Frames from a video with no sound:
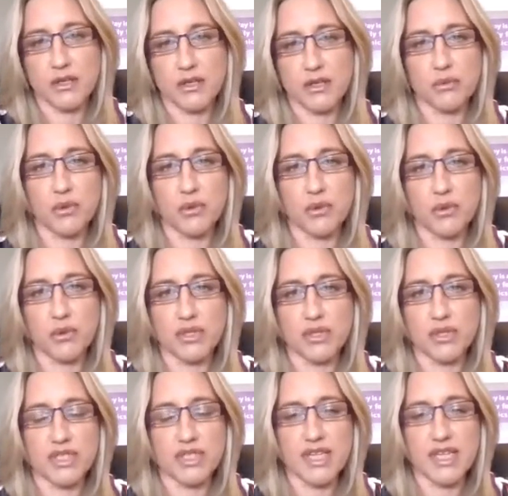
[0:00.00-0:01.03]

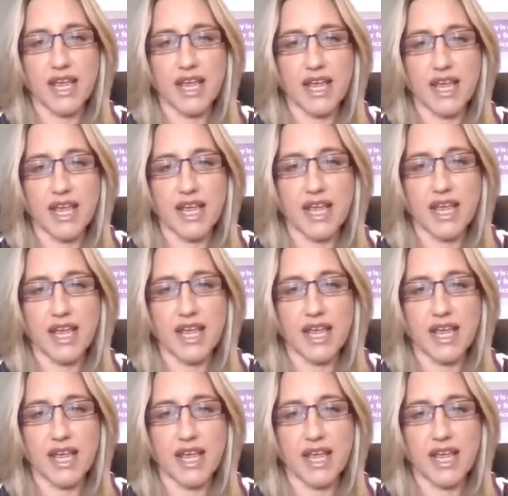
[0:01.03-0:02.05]
wouldn't have.
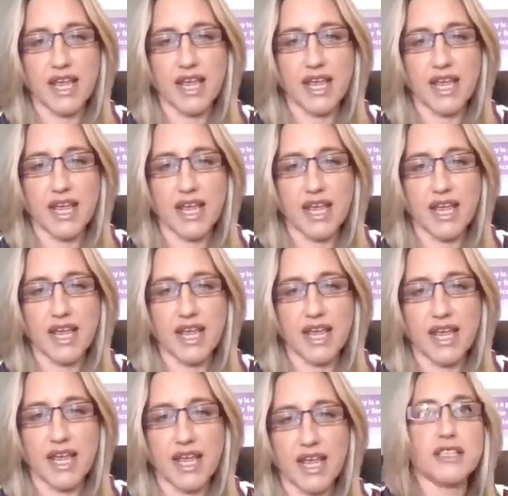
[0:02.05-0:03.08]

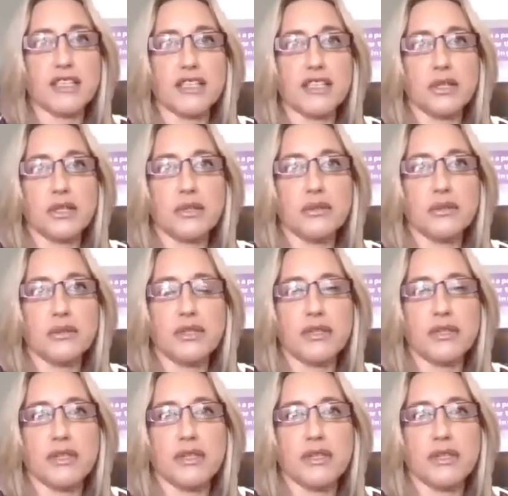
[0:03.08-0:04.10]
Um, and then you know
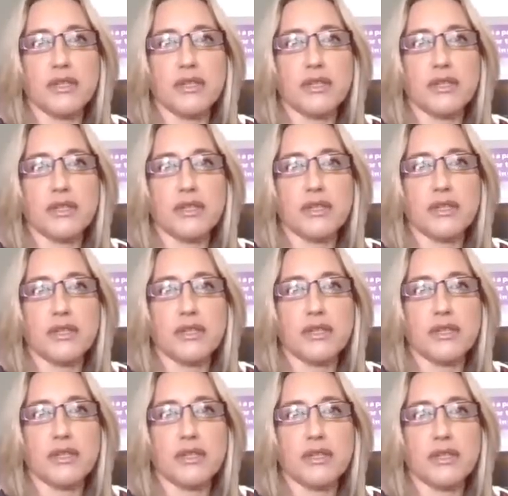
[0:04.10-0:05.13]
um,
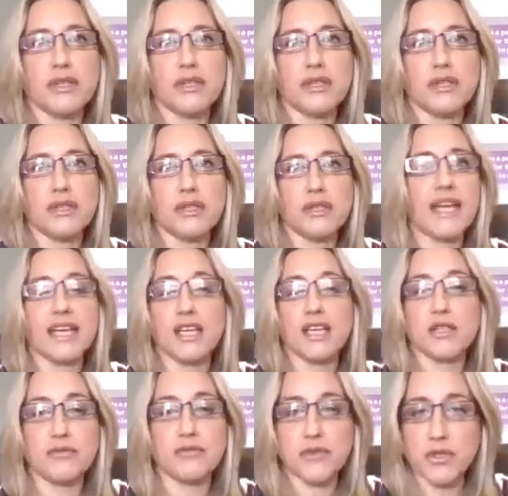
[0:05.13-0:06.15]
they are making it
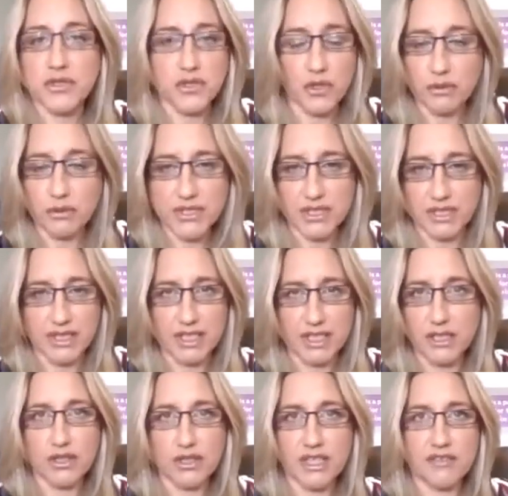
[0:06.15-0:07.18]
a first option. They're
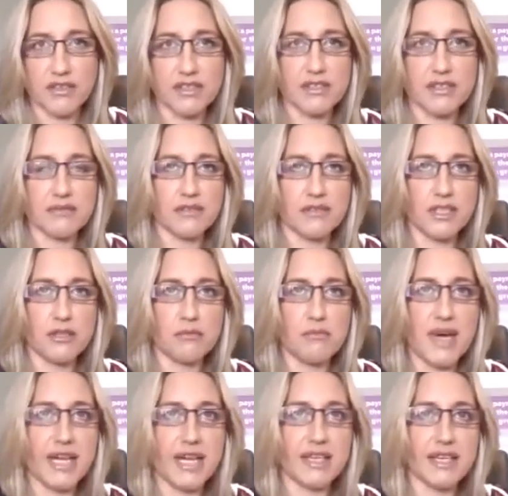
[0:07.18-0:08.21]
not even you know
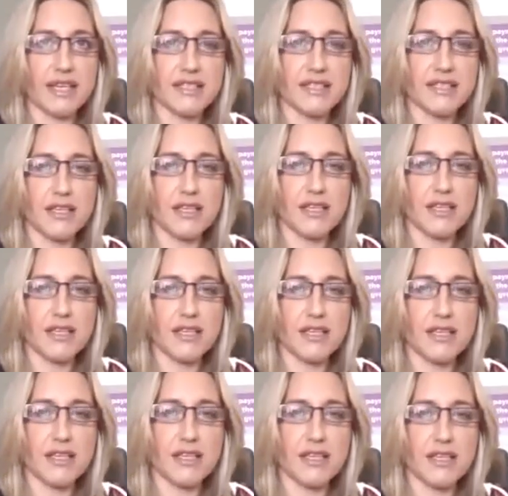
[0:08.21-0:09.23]
making it something that they
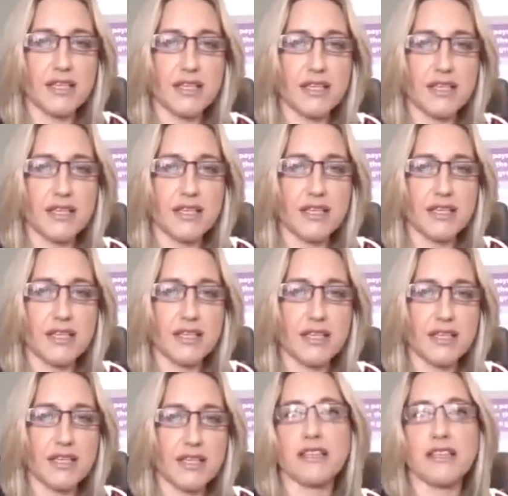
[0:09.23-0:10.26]
offer if they
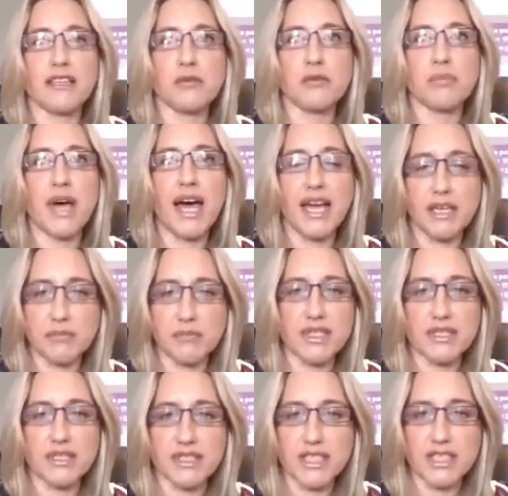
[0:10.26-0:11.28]
think that the payment
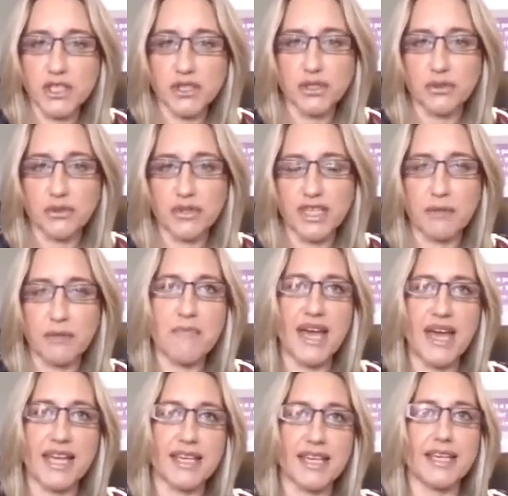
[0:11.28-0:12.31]
is an issue. They're
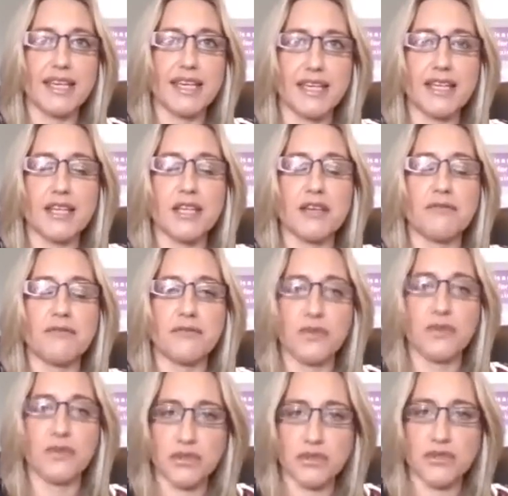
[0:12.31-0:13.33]
making it their
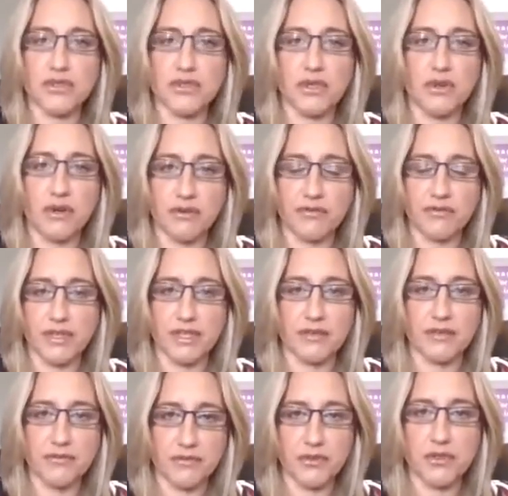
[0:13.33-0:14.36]
first offer, their
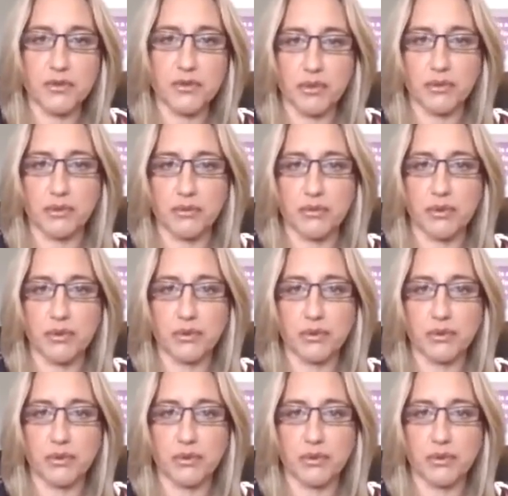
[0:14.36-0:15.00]
first port